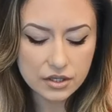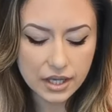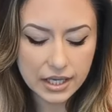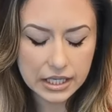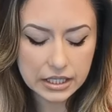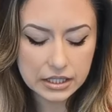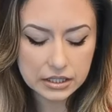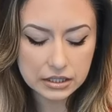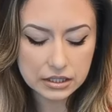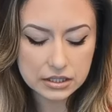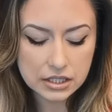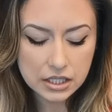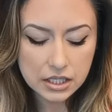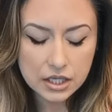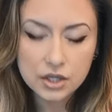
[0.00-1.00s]
And
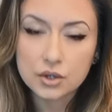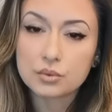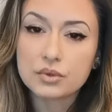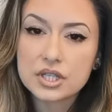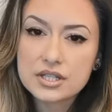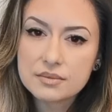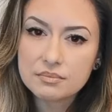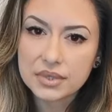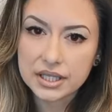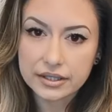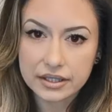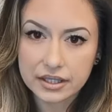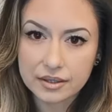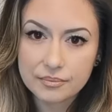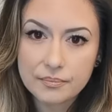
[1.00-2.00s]
the reason
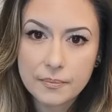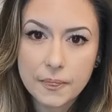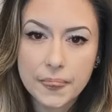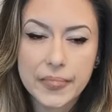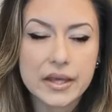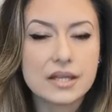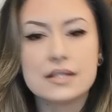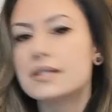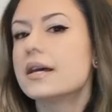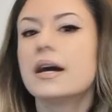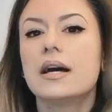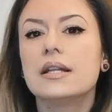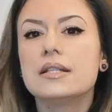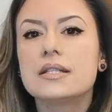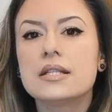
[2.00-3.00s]
being is
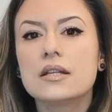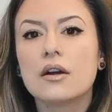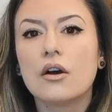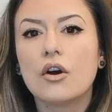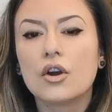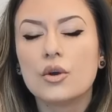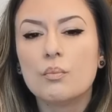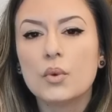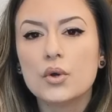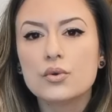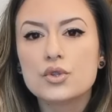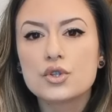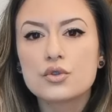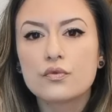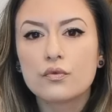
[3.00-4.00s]
that our
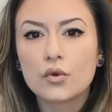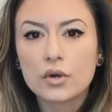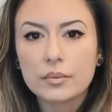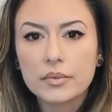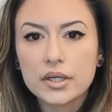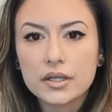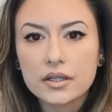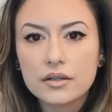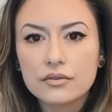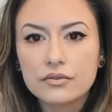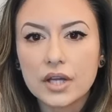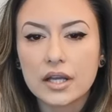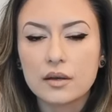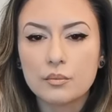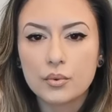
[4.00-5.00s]
most formative
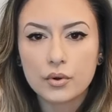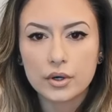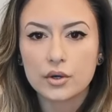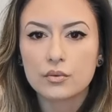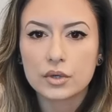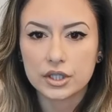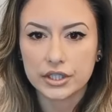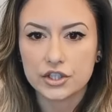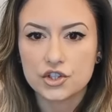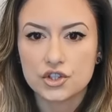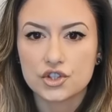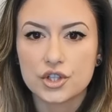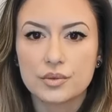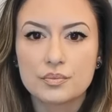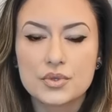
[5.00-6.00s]
and important
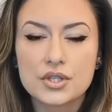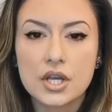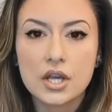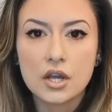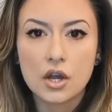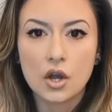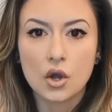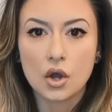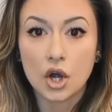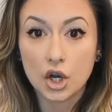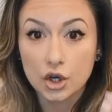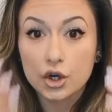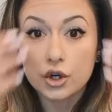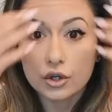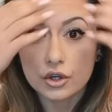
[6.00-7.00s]
relationships
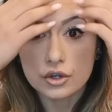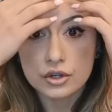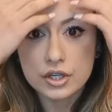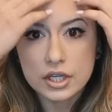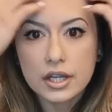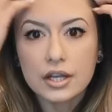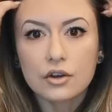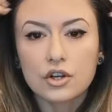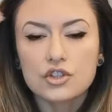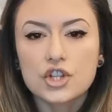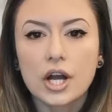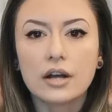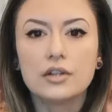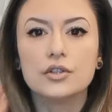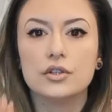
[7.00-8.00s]
occurred in our
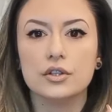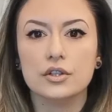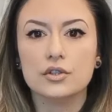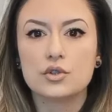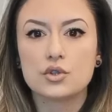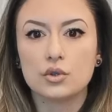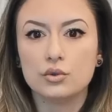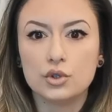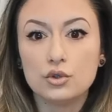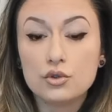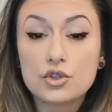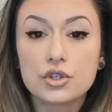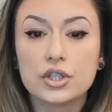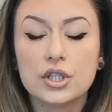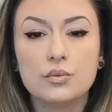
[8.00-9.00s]
childhood. So
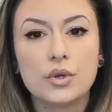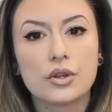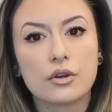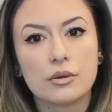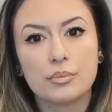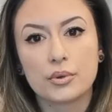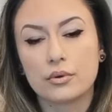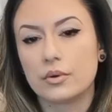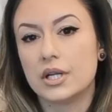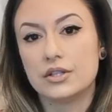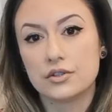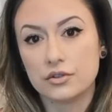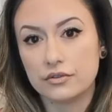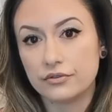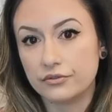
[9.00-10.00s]
usually with our
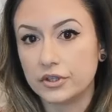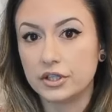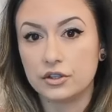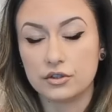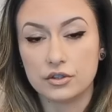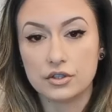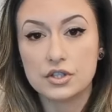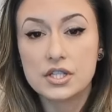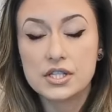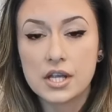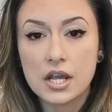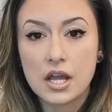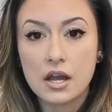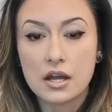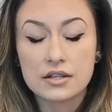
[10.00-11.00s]
parental figures,
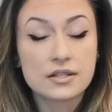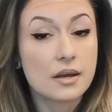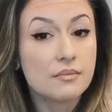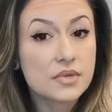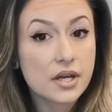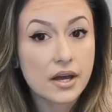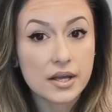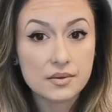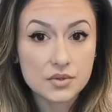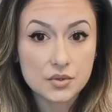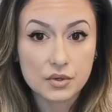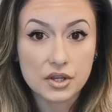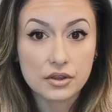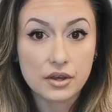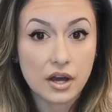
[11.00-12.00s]
sometimes
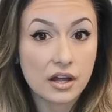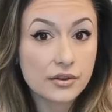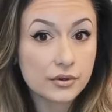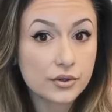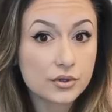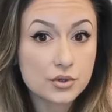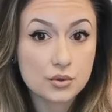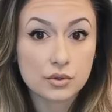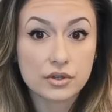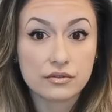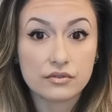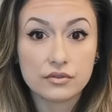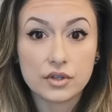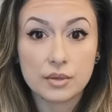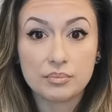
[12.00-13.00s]
with other sort of
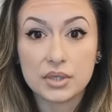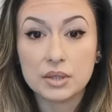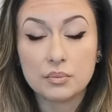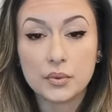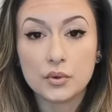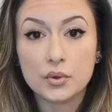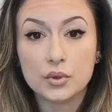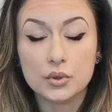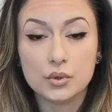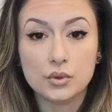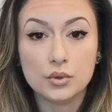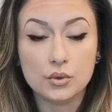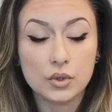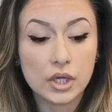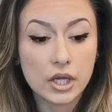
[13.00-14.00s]
people
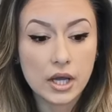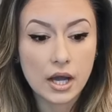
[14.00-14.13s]
who